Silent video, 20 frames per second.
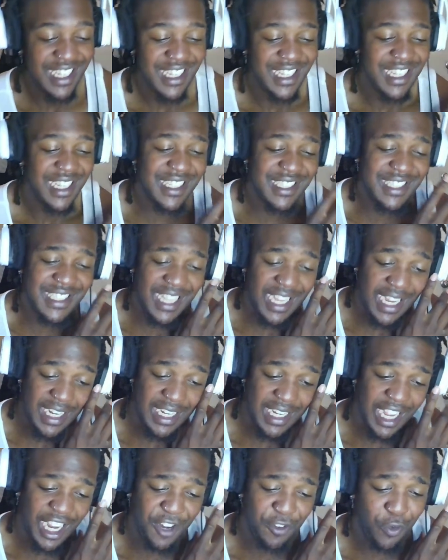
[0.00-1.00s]
He said,
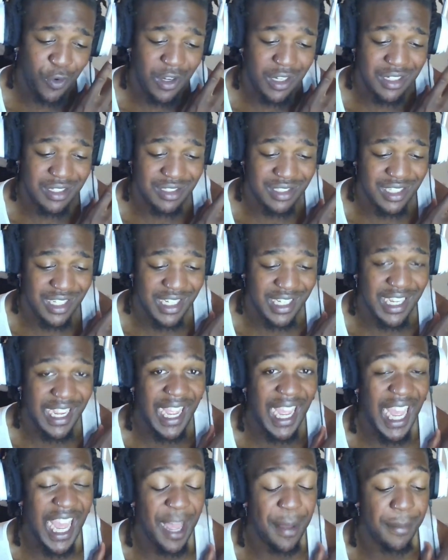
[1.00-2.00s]
knife work sick
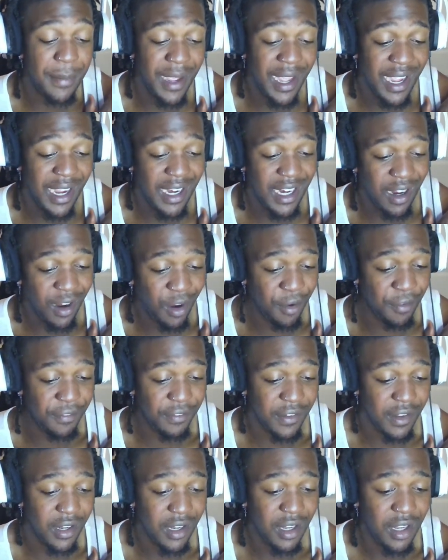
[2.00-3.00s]
and had man
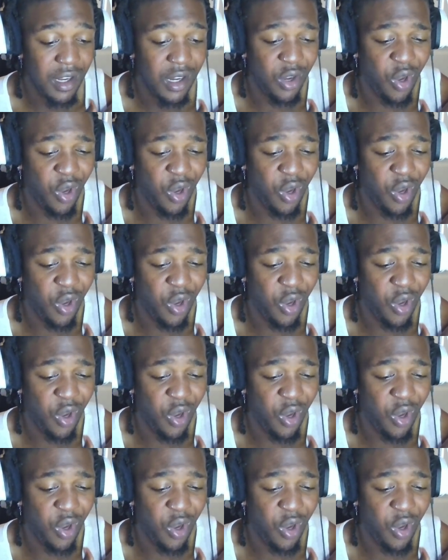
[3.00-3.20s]
coughing.